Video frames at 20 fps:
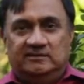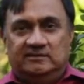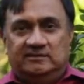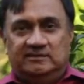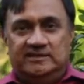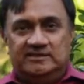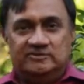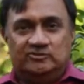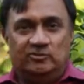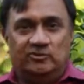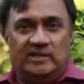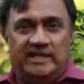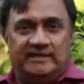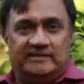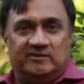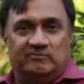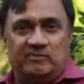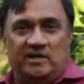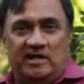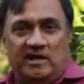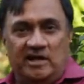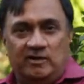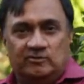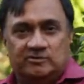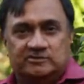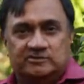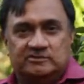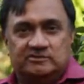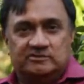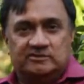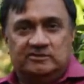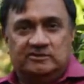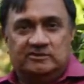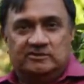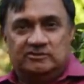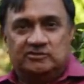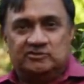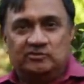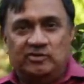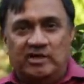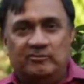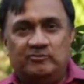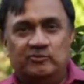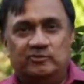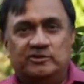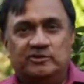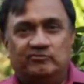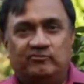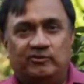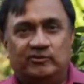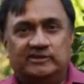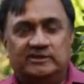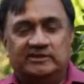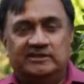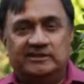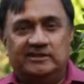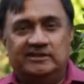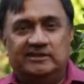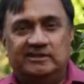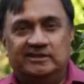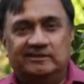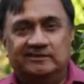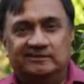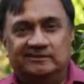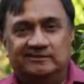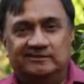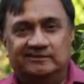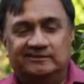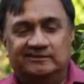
There's no light in my house. So I'm looking for the key here."